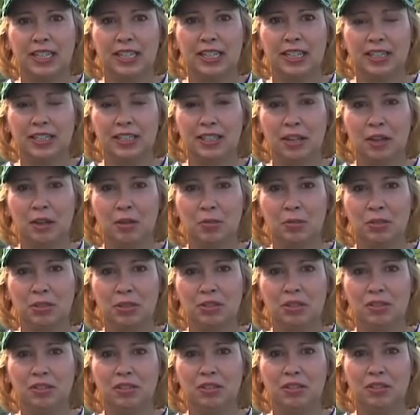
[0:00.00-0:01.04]
This helps
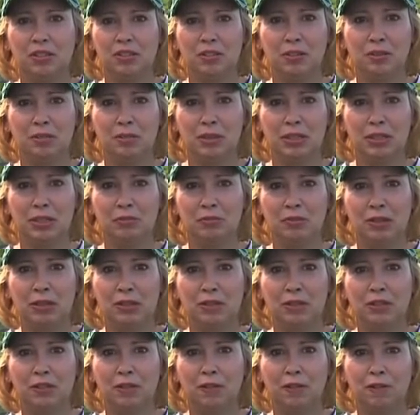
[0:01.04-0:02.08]
to determine
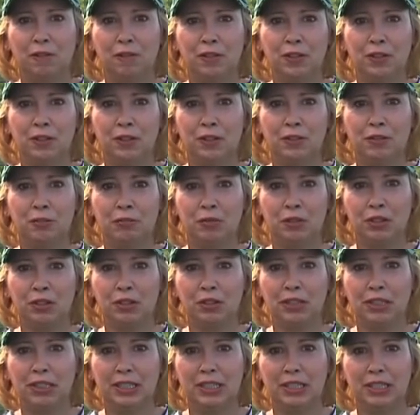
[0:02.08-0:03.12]
whether the field
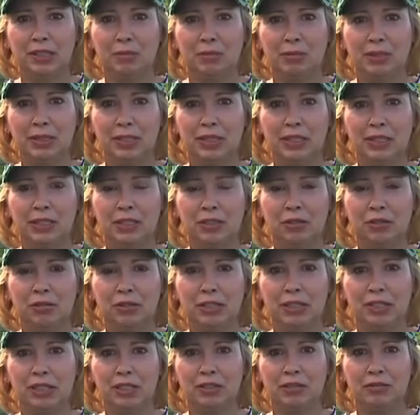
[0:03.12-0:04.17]
will need to be
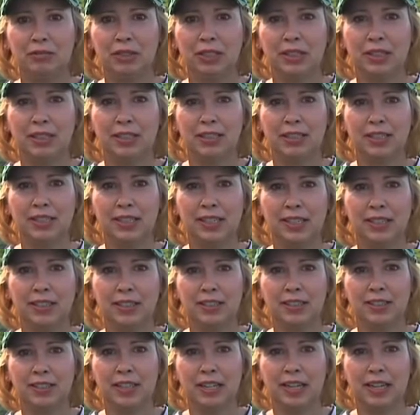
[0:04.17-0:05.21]
treated with
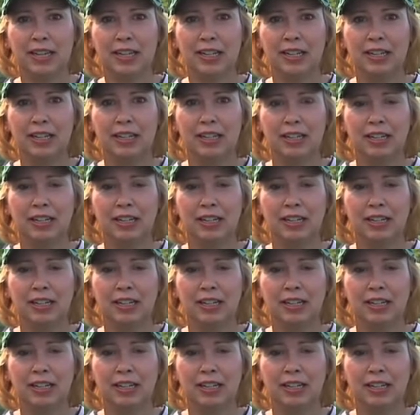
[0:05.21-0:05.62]
insecticide